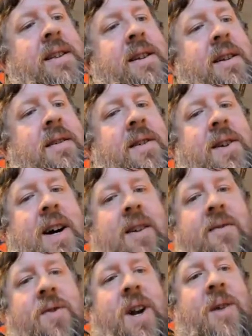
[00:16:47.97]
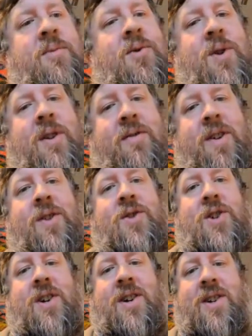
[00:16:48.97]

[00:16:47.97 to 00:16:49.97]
look out for any more in the future,